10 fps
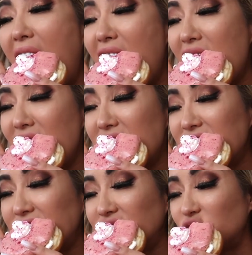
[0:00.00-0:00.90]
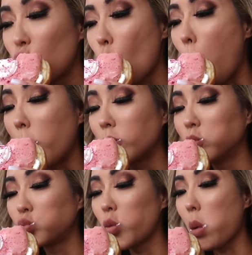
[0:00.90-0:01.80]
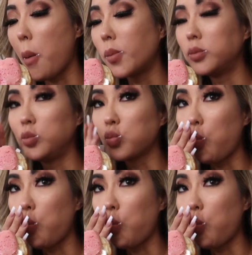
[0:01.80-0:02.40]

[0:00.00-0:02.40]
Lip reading: No one is speaking in this clip.